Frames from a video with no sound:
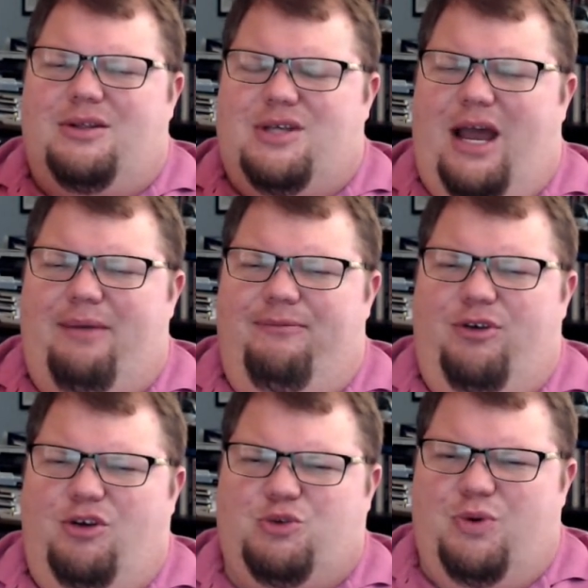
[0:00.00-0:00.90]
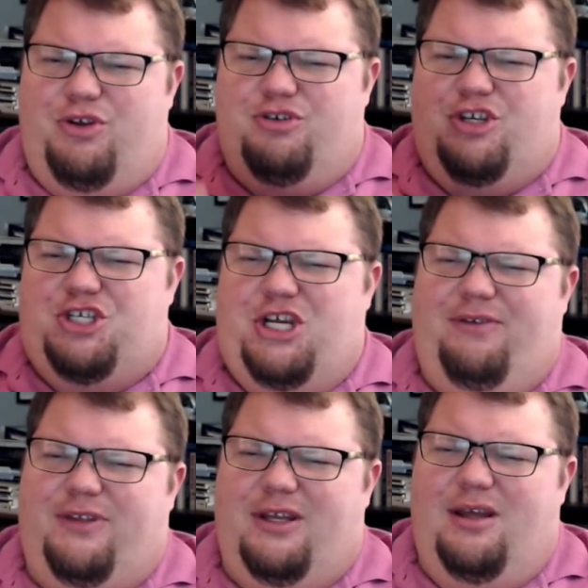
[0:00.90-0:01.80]
type views where there's a
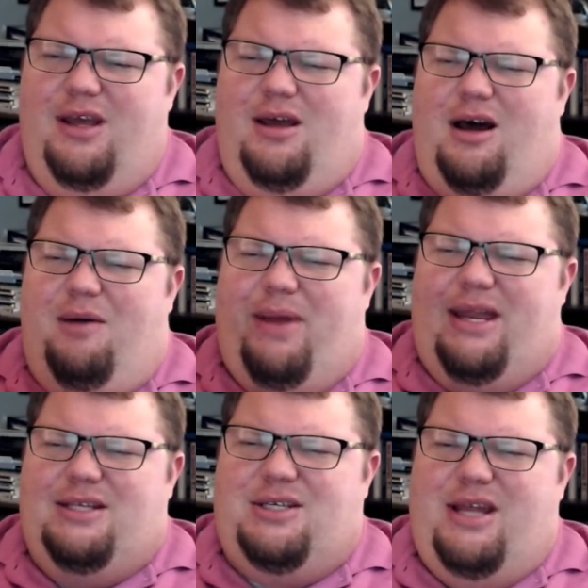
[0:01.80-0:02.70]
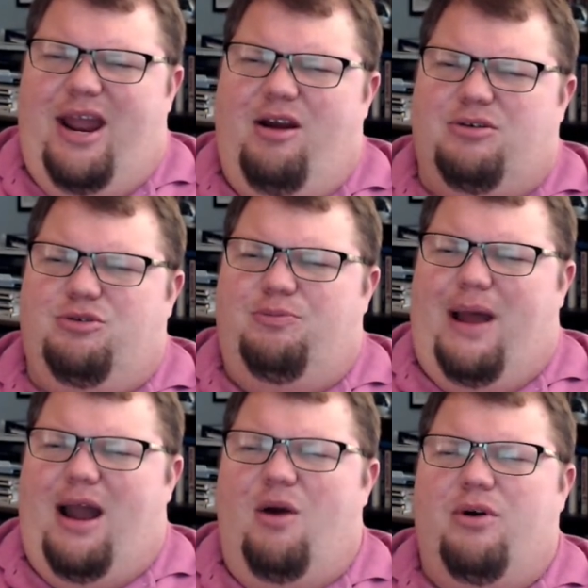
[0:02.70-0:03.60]
chieftain and it's inheritable
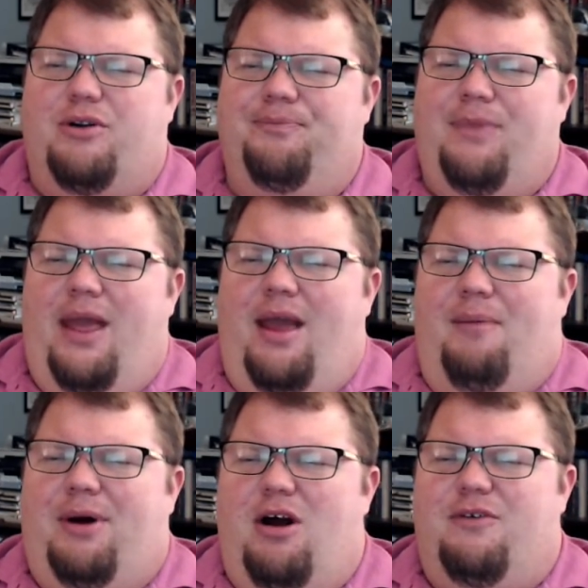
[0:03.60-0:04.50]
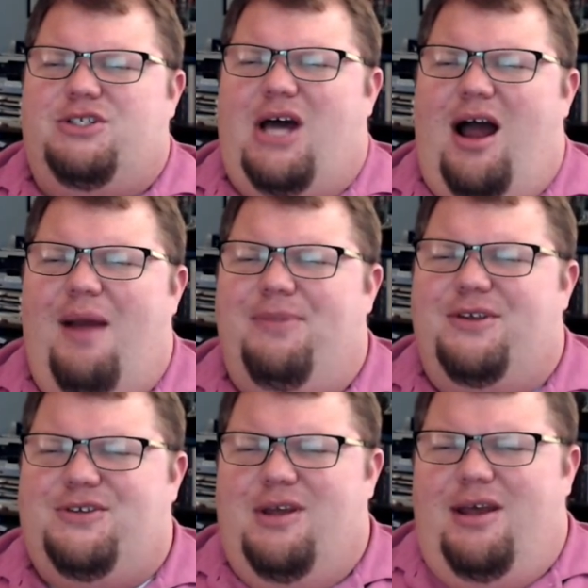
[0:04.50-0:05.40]
power. But over time, this